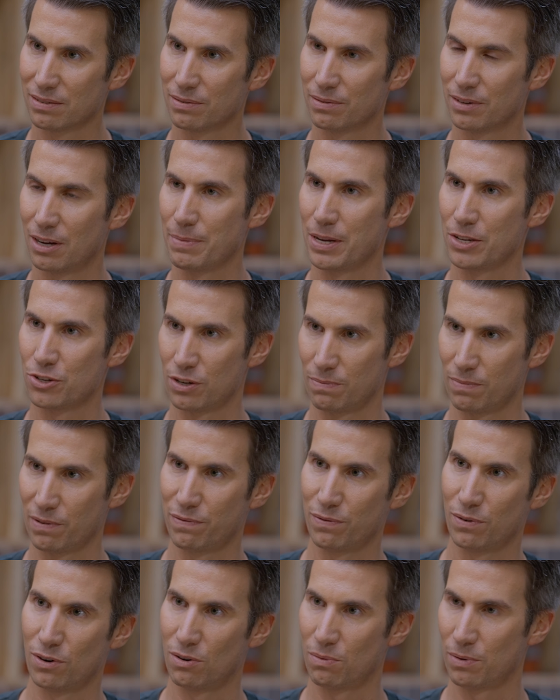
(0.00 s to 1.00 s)
I mentioned
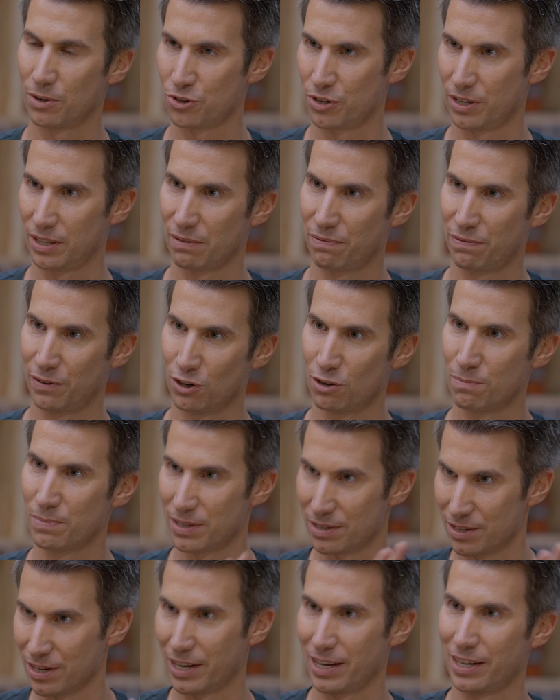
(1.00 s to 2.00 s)
before watching the film
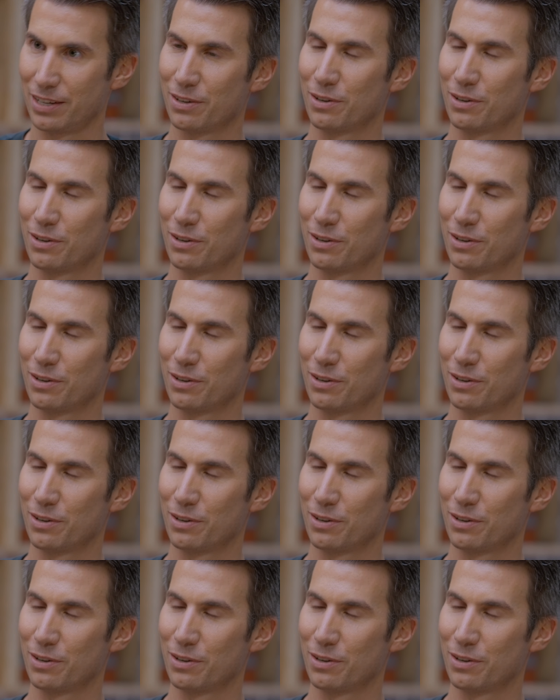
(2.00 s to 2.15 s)
and saying,